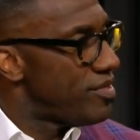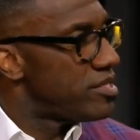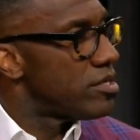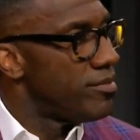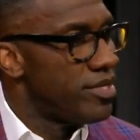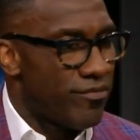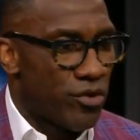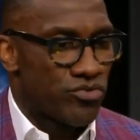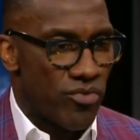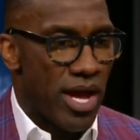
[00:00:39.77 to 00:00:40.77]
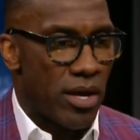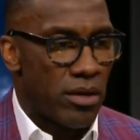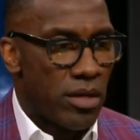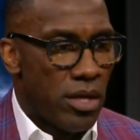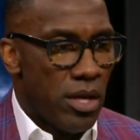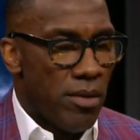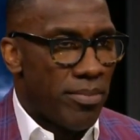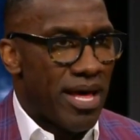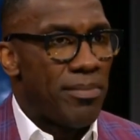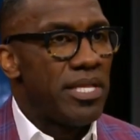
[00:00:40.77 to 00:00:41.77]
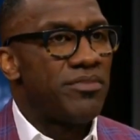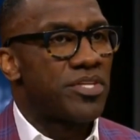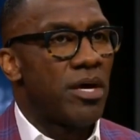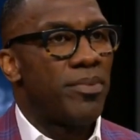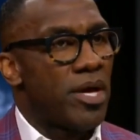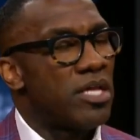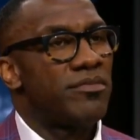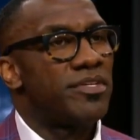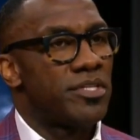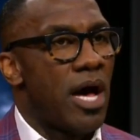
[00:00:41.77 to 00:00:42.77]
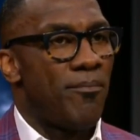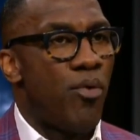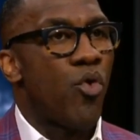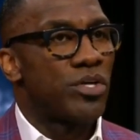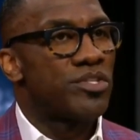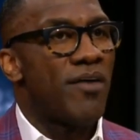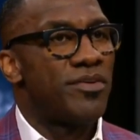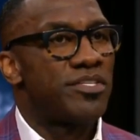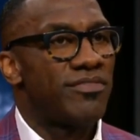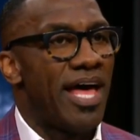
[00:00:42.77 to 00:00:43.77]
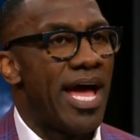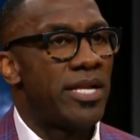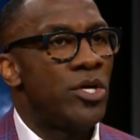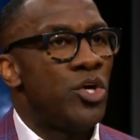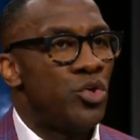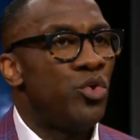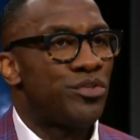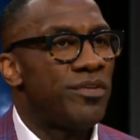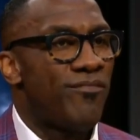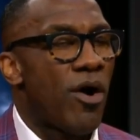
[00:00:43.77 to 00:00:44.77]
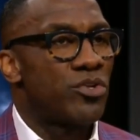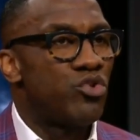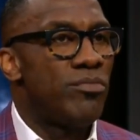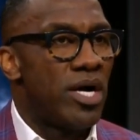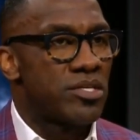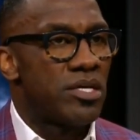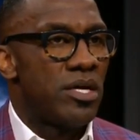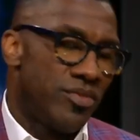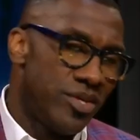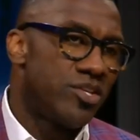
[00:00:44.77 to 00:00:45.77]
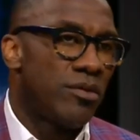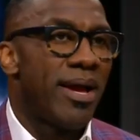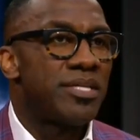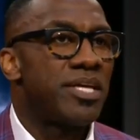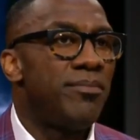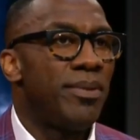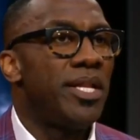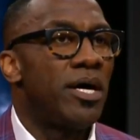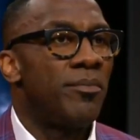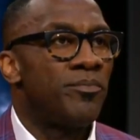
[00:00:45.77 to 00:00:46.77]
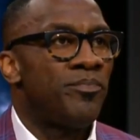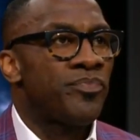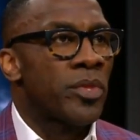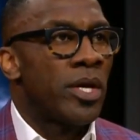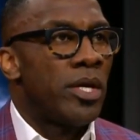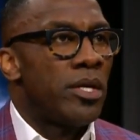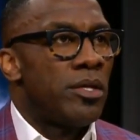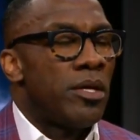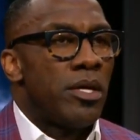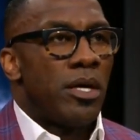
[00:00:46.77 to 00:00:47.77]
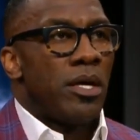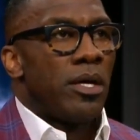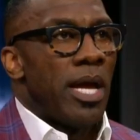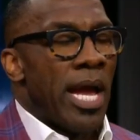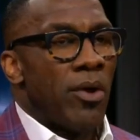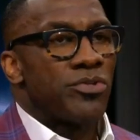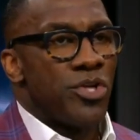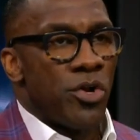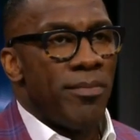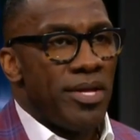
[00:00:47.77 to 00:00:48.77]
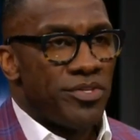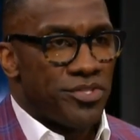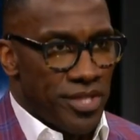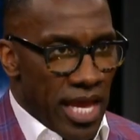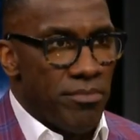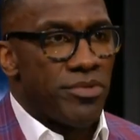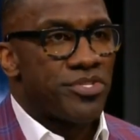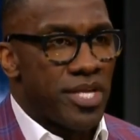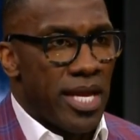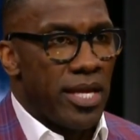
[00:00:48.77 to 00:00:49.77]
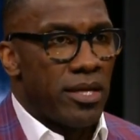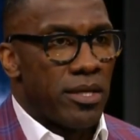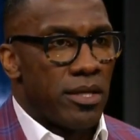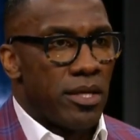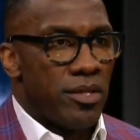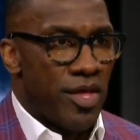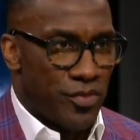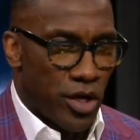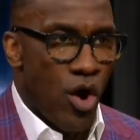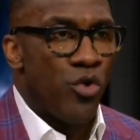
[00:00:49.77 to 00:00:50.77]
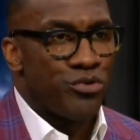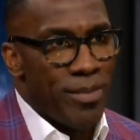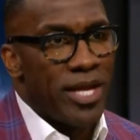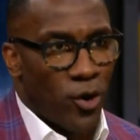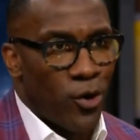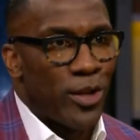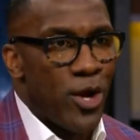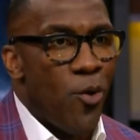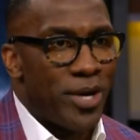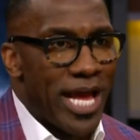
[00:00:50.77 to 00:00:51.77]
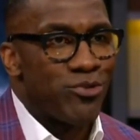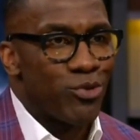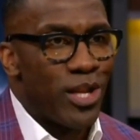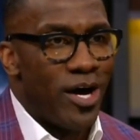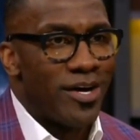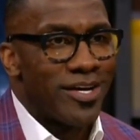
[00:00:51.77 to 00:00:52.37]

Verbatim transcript: mm-hmm. took him in the first round. But I believe, Skip, because of his our porous offensive line, you'll see far too much. This young man's getting beat up. Mm. Arizona made the same mistake that the Colts made early on with Andrew Luck.